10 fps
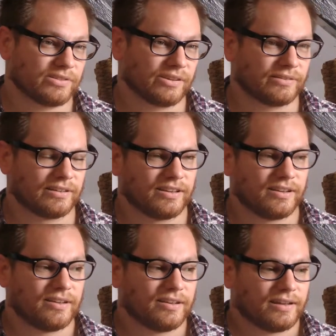So
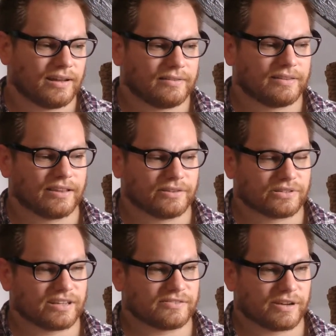Yeah, those
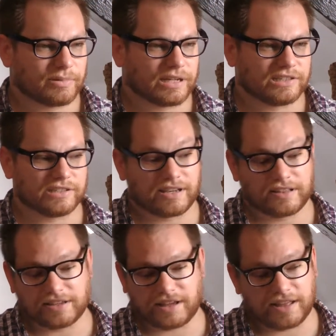kinds of applications. I
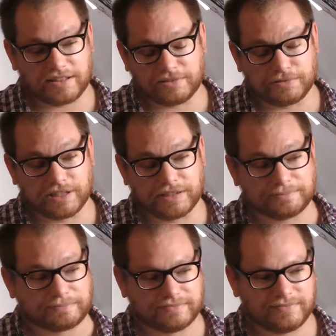think really
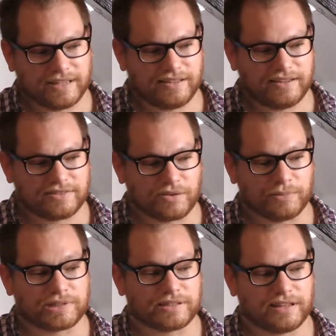it's
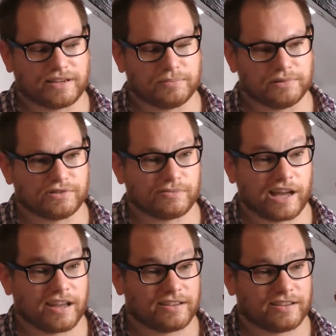almost like a blue
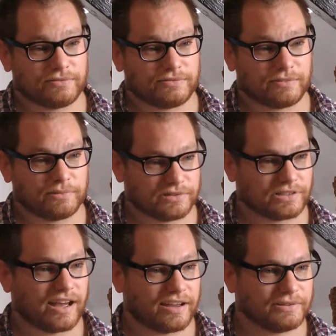sky. A blue
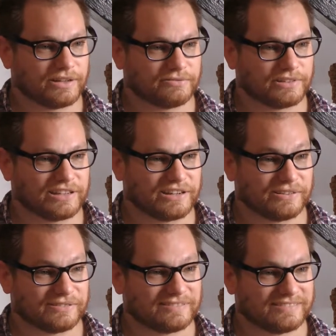sky. We don't really
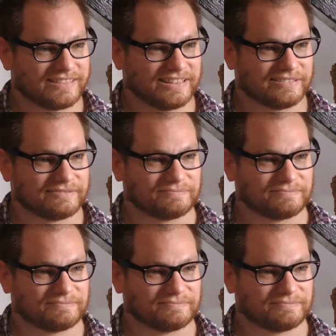know. You know.